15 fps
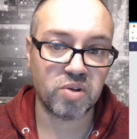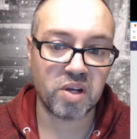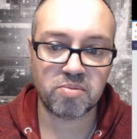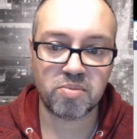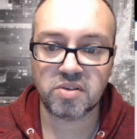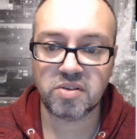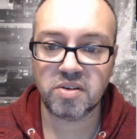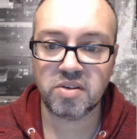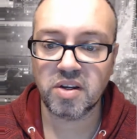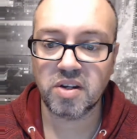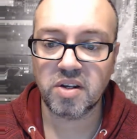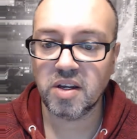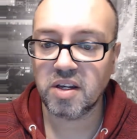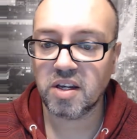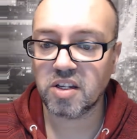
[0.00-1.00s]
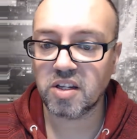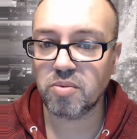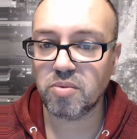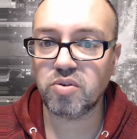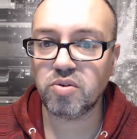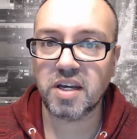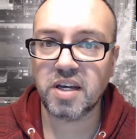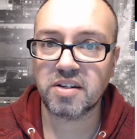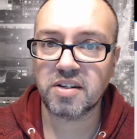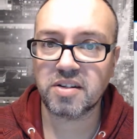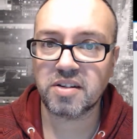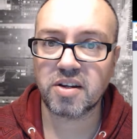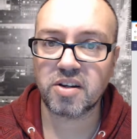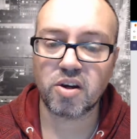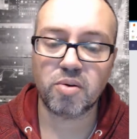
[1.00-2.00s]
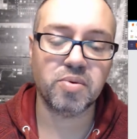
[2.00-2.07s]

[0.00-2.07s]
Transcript: it's mostly a company that